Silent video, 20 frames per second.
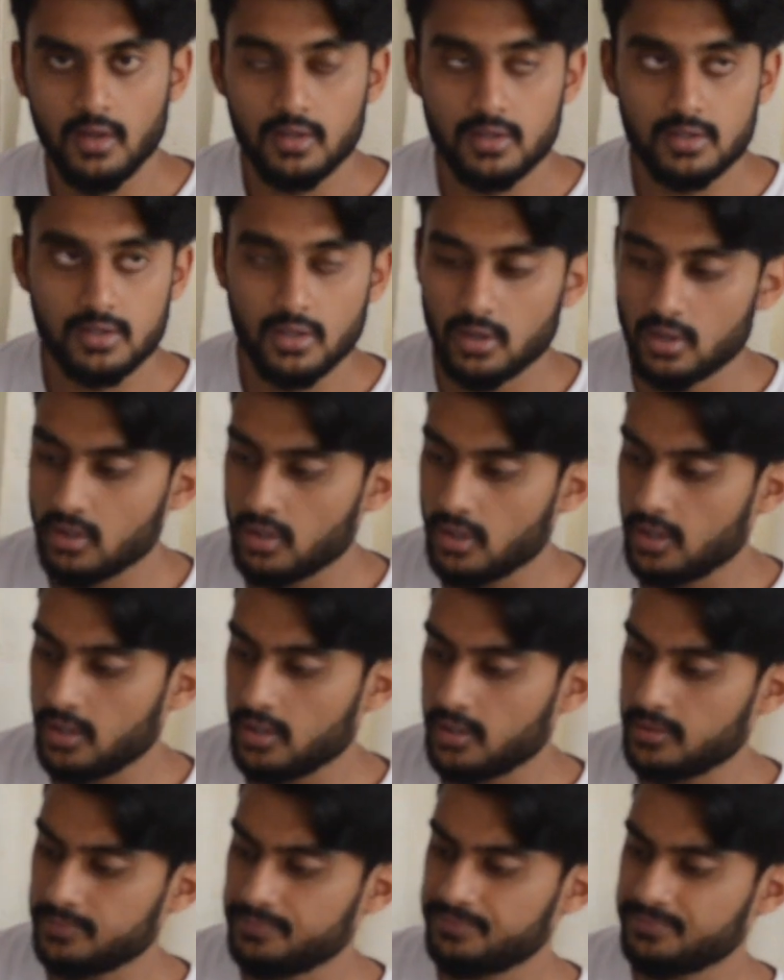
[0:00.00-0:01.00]
So,
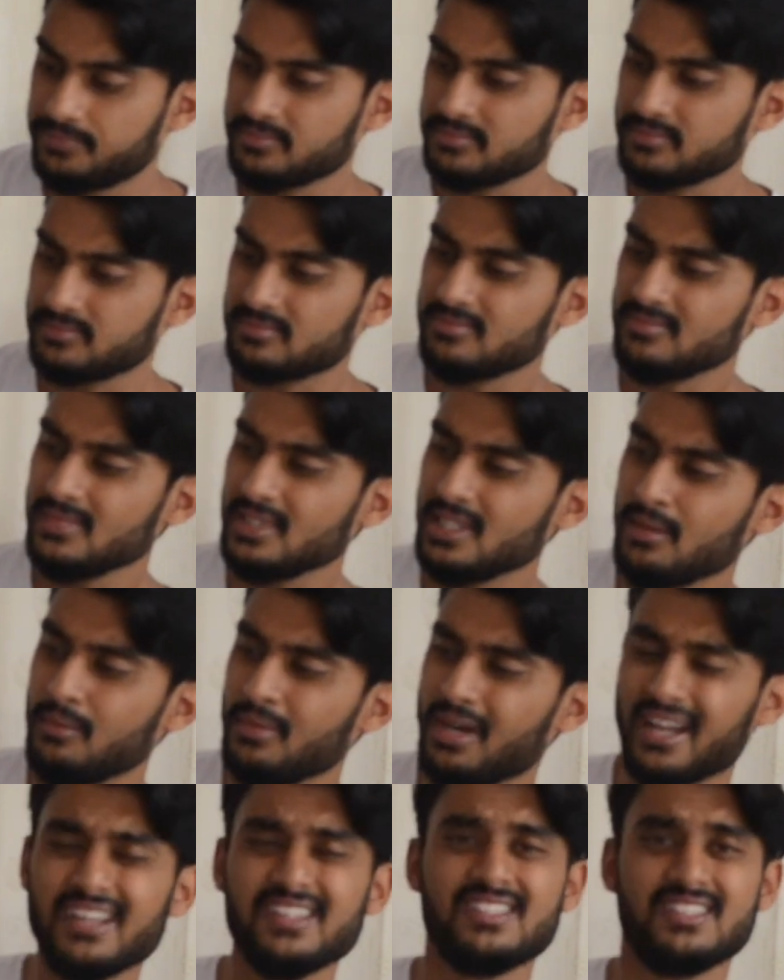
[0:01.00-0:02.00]
um,
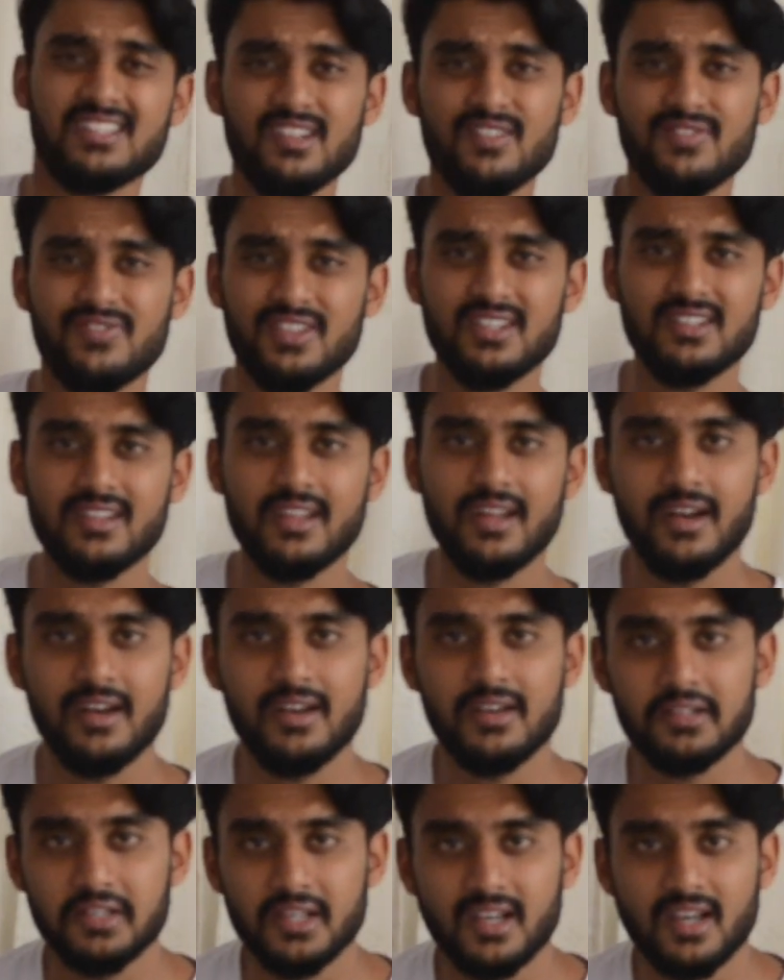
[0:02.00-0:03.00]
but I still feel
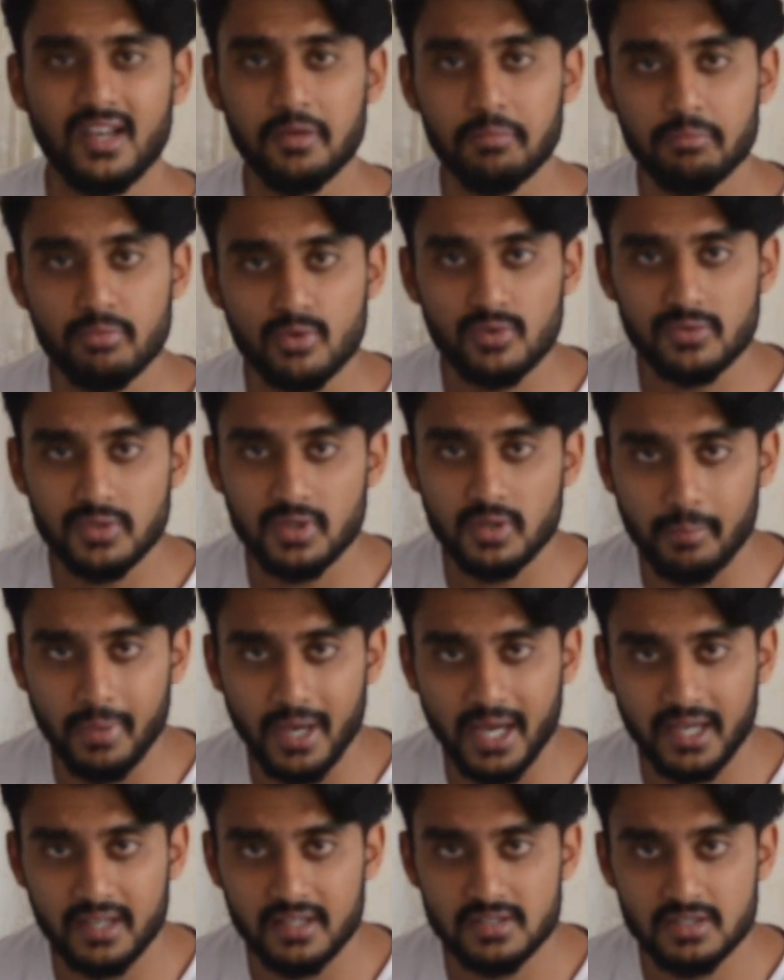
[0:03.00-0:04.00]
that they can improve the
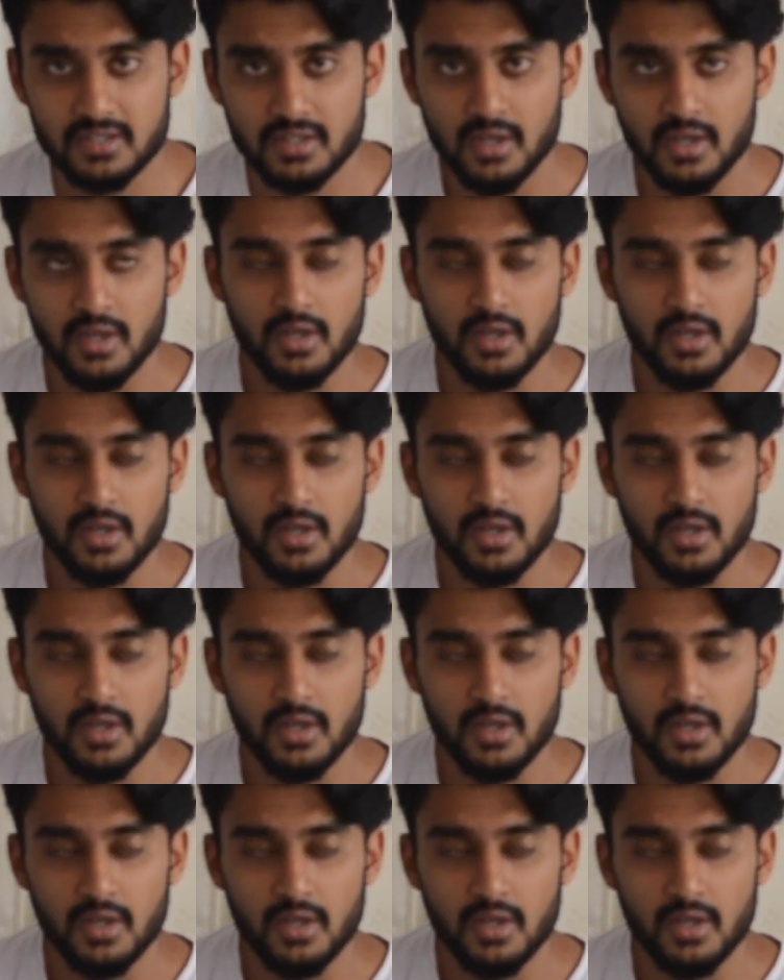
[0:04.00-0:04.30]
package.